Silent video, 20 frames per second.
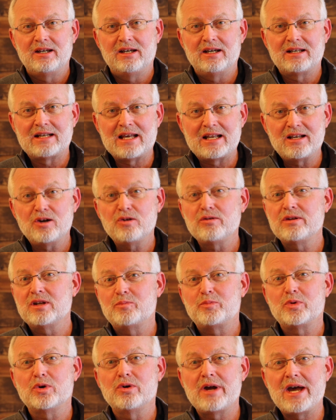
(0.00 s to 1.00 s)
And I know
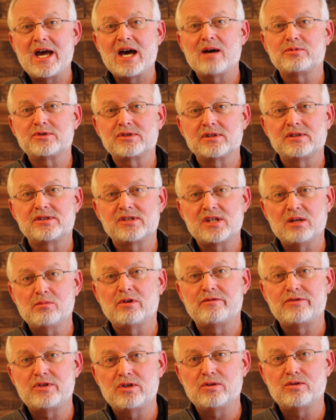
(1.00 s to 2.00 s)
that perhaps
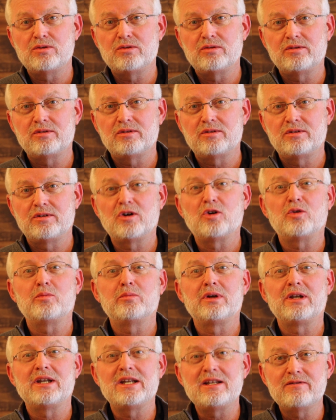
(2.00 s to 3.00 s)
some of you
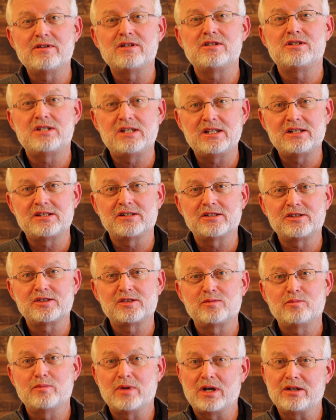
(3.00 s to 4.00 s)
don't believe in
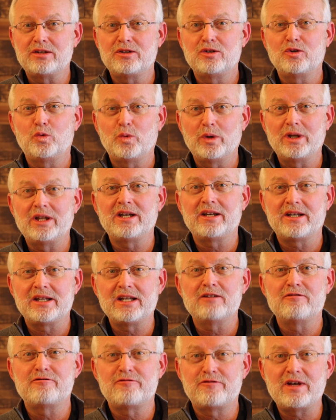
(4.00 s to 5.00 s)
Jesus, but you're willing to
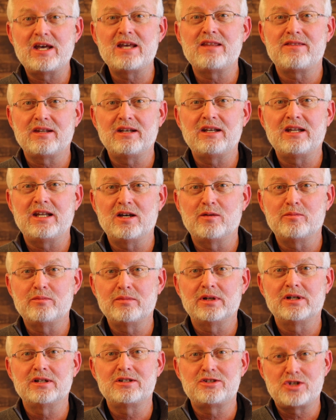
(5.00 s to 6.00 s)
give faith in
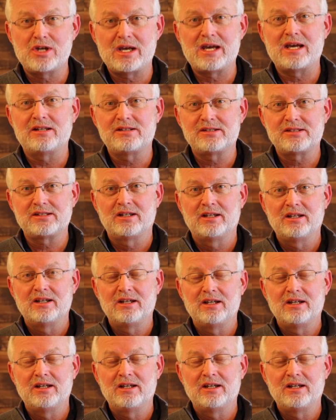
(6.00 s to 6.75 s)
Him a chance.